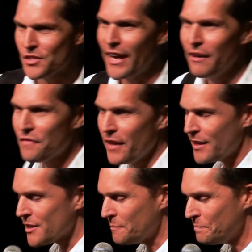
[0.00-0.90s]
side of
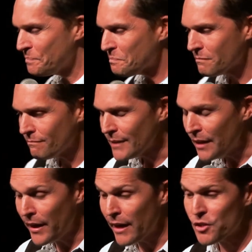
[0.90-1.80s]
things
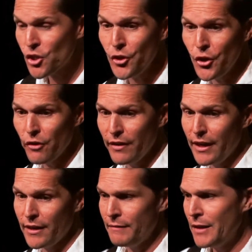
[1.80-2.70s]
that I've shown you over
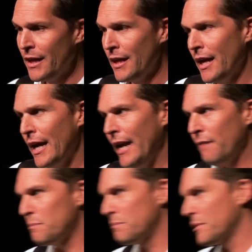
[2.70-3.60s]
here. And I'm